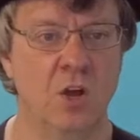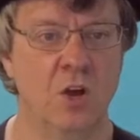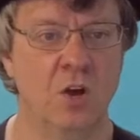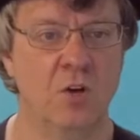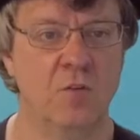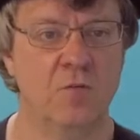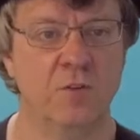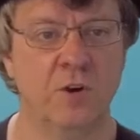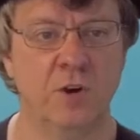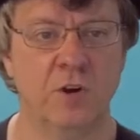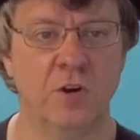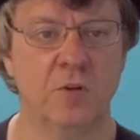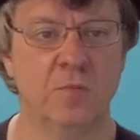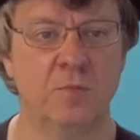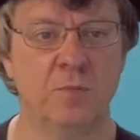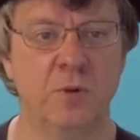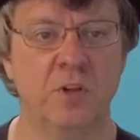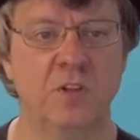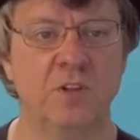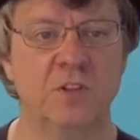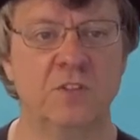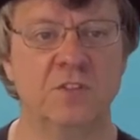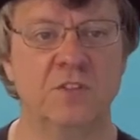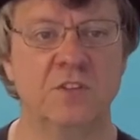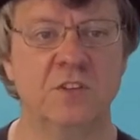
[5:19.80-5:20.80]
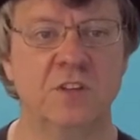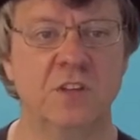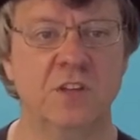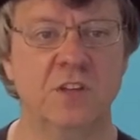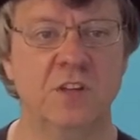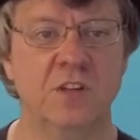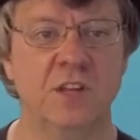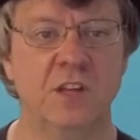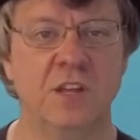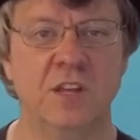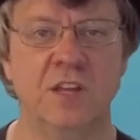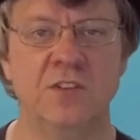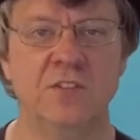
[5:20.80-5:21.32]
Foreign
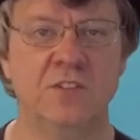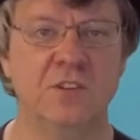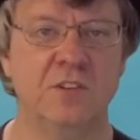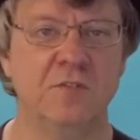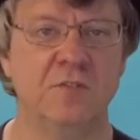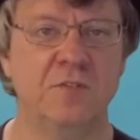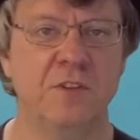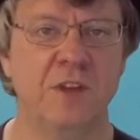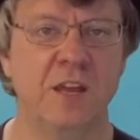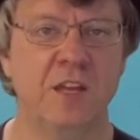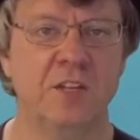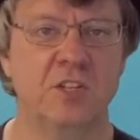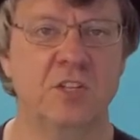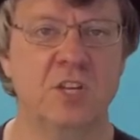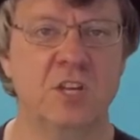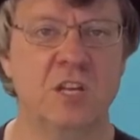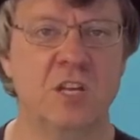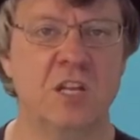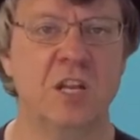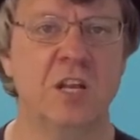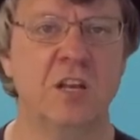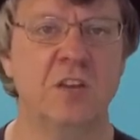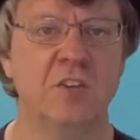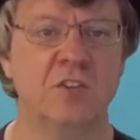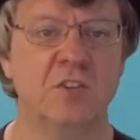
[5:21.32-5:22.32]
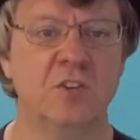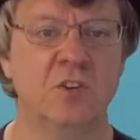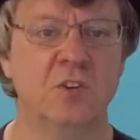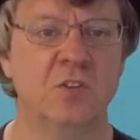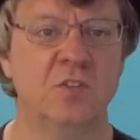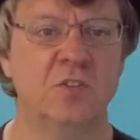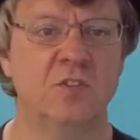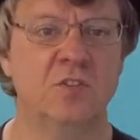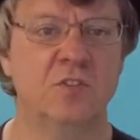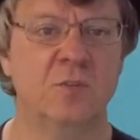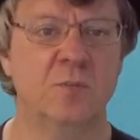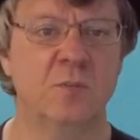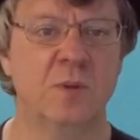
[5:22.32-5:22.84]
policy is in fact an
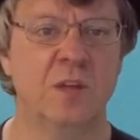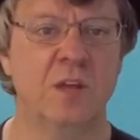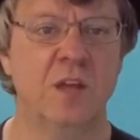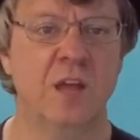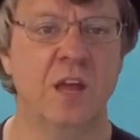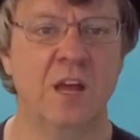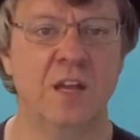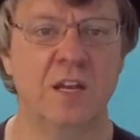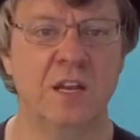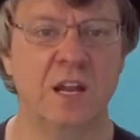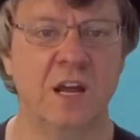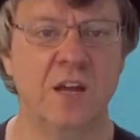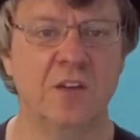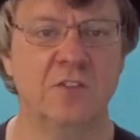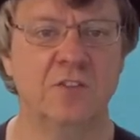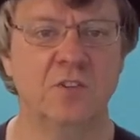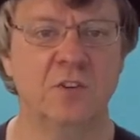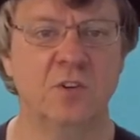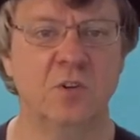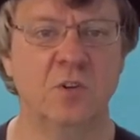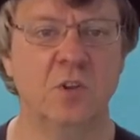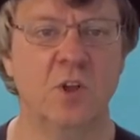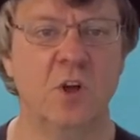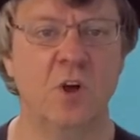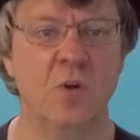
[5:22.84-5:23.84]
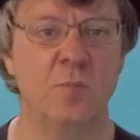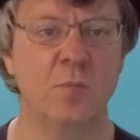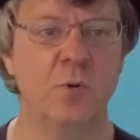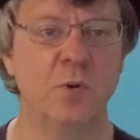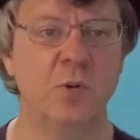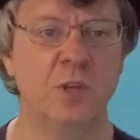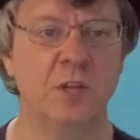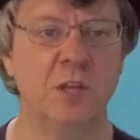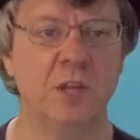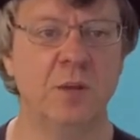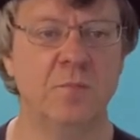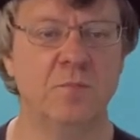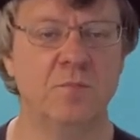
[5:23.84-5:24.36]
excuse to be an arsehole, a
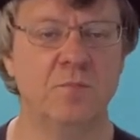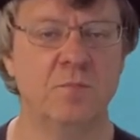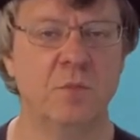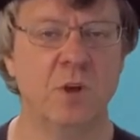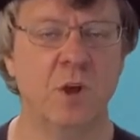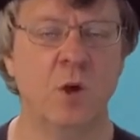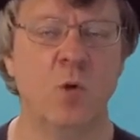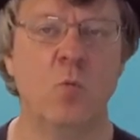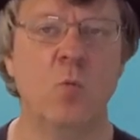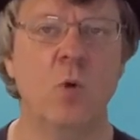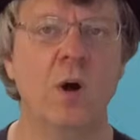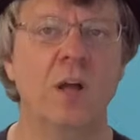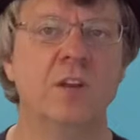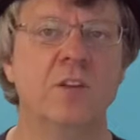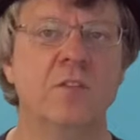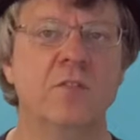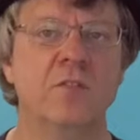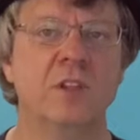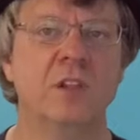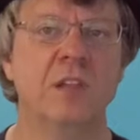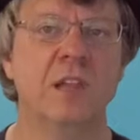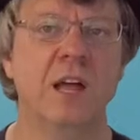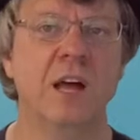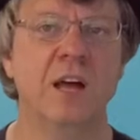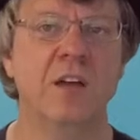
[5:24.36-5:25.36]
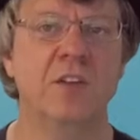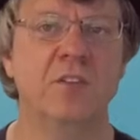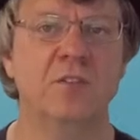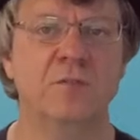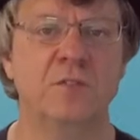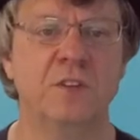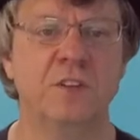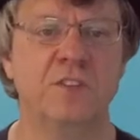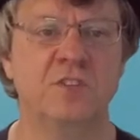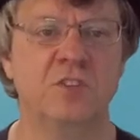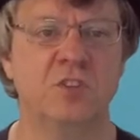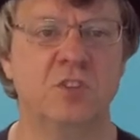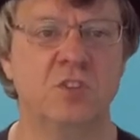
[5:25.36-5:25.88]
bully, one of the last
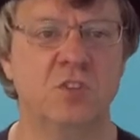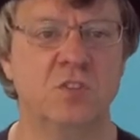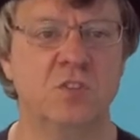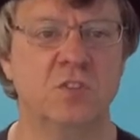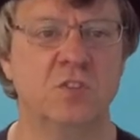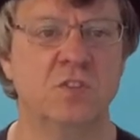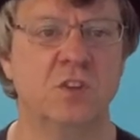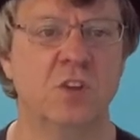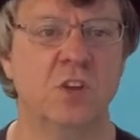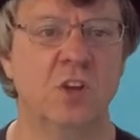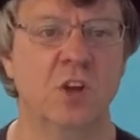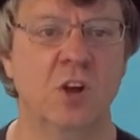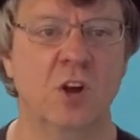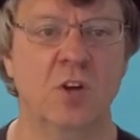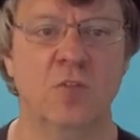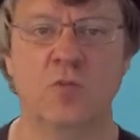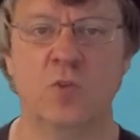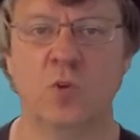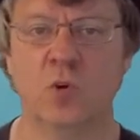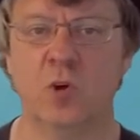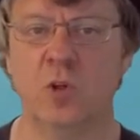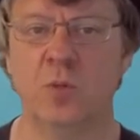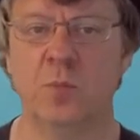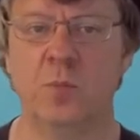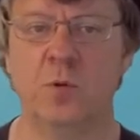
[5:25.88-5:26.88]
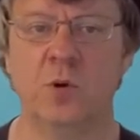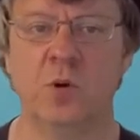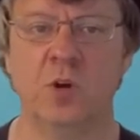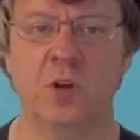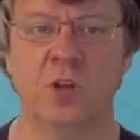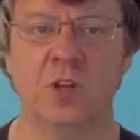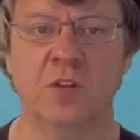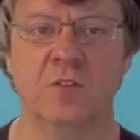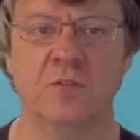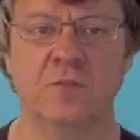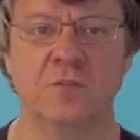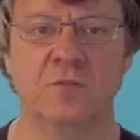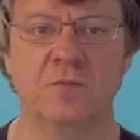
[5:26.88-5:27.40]
vestiges of royal
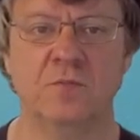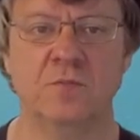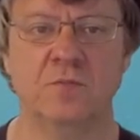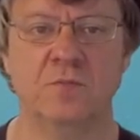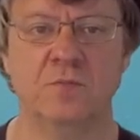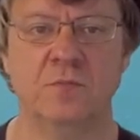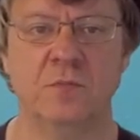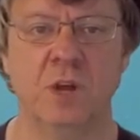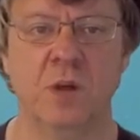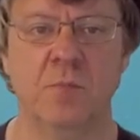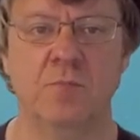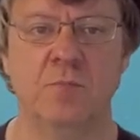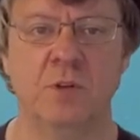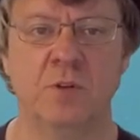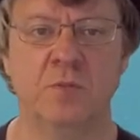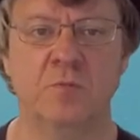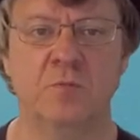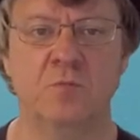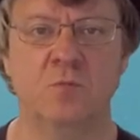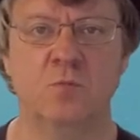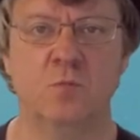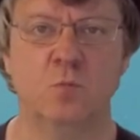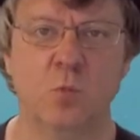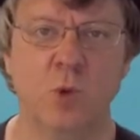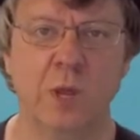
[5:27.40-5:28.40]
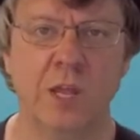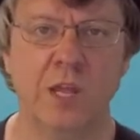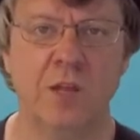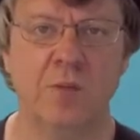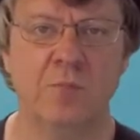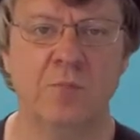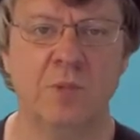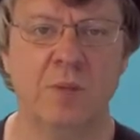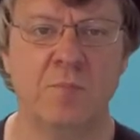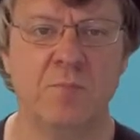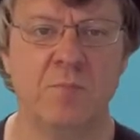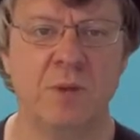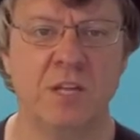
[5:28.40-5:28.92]
prerogative. But we
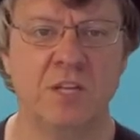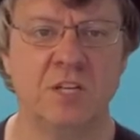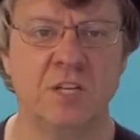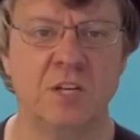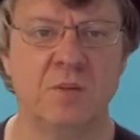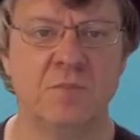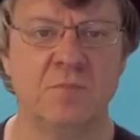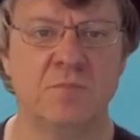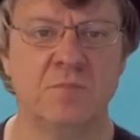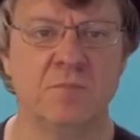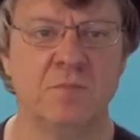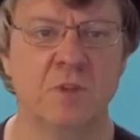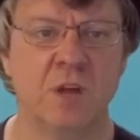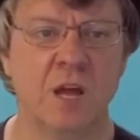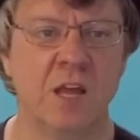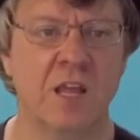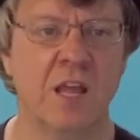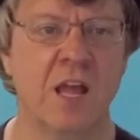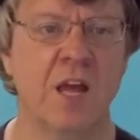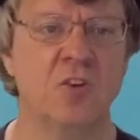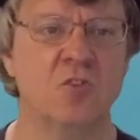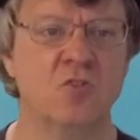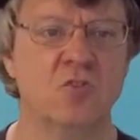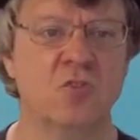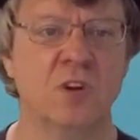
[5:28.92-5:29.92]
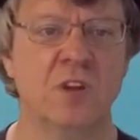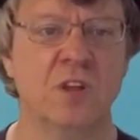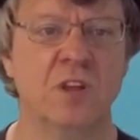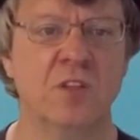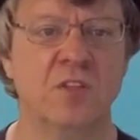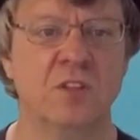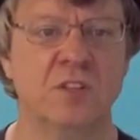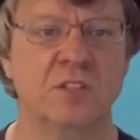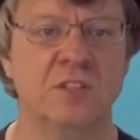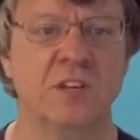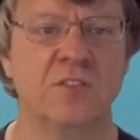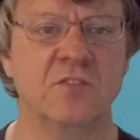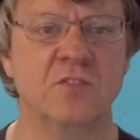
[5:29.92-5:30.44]
can be better, a country
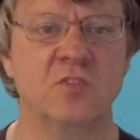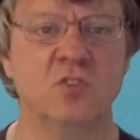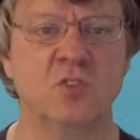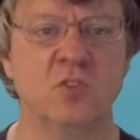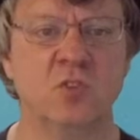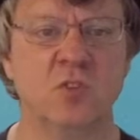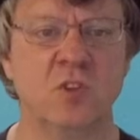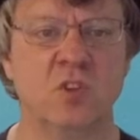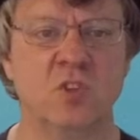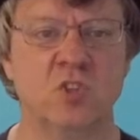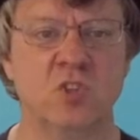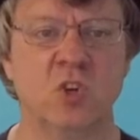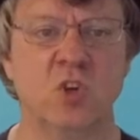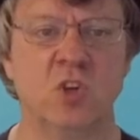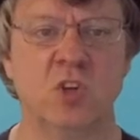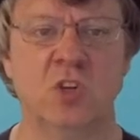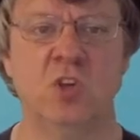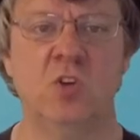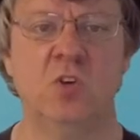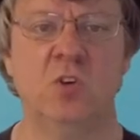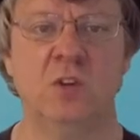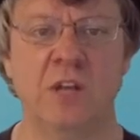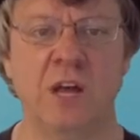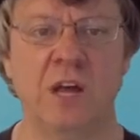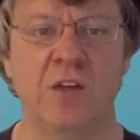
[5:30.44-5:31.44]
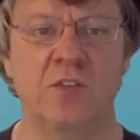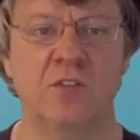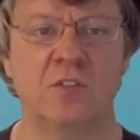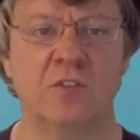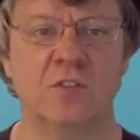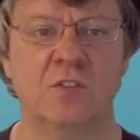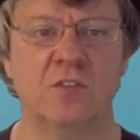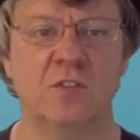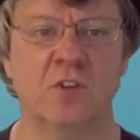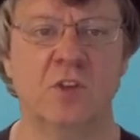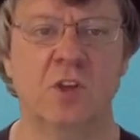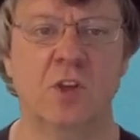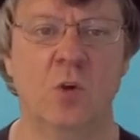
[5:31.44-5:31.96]
that doesn't do the dirty on
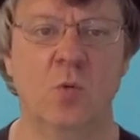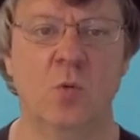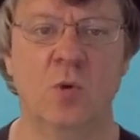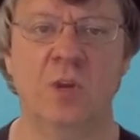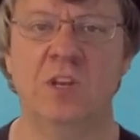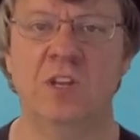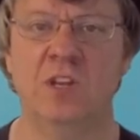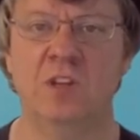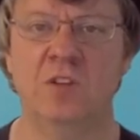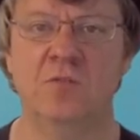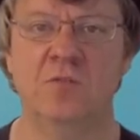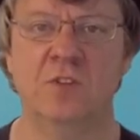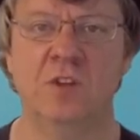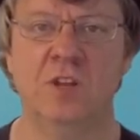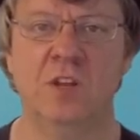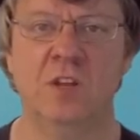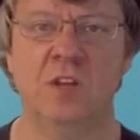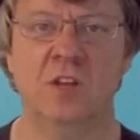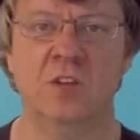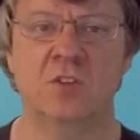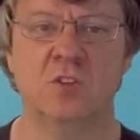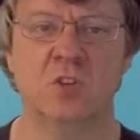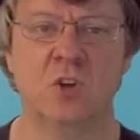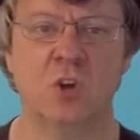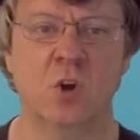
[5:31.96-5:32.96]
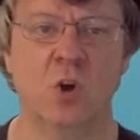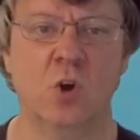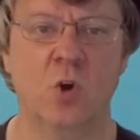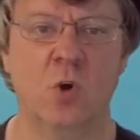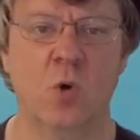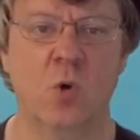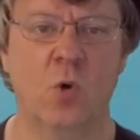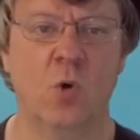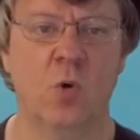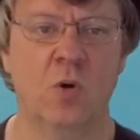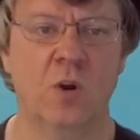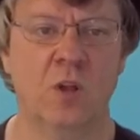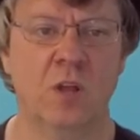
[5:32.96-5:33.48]
others when convenient
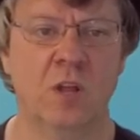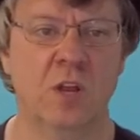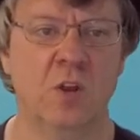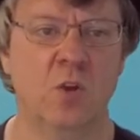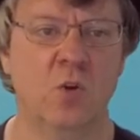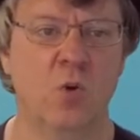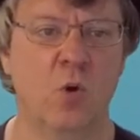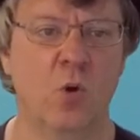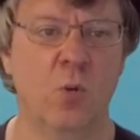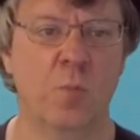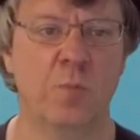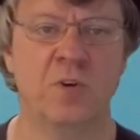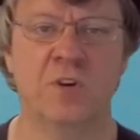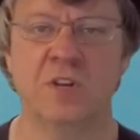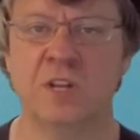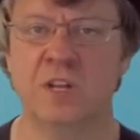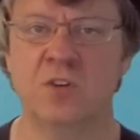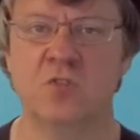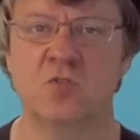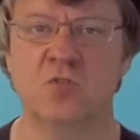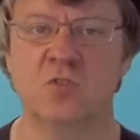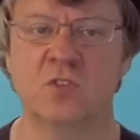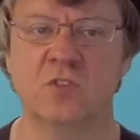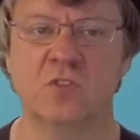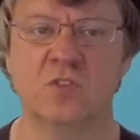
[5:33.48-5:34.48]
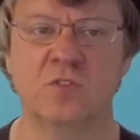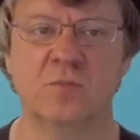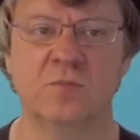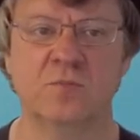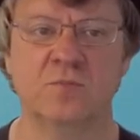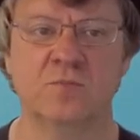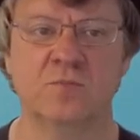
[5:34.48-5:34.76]
or in corporate interests.